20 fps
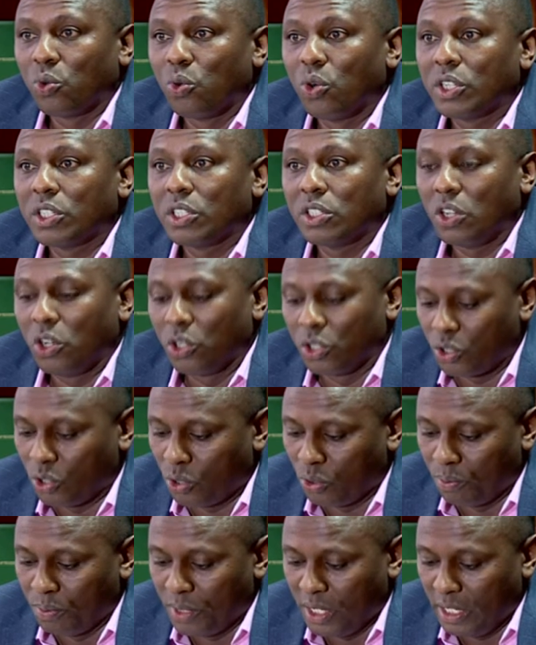what ought
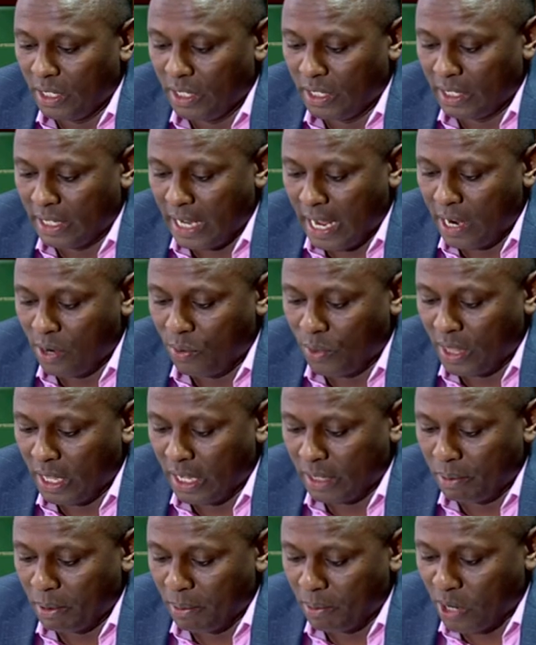to be done with
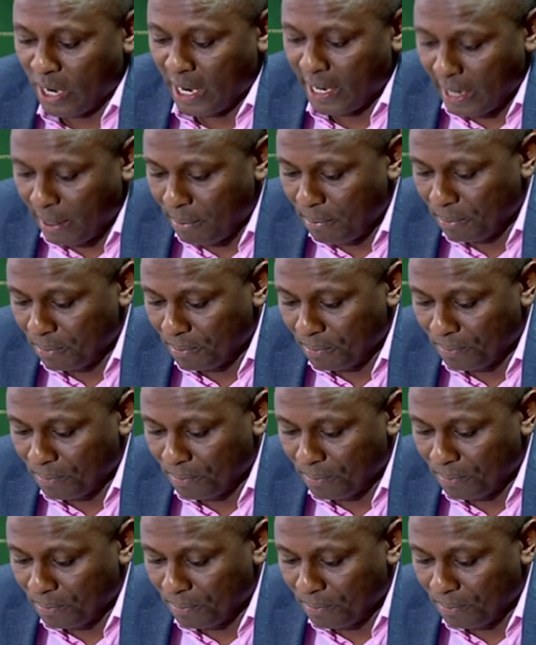that memorandum.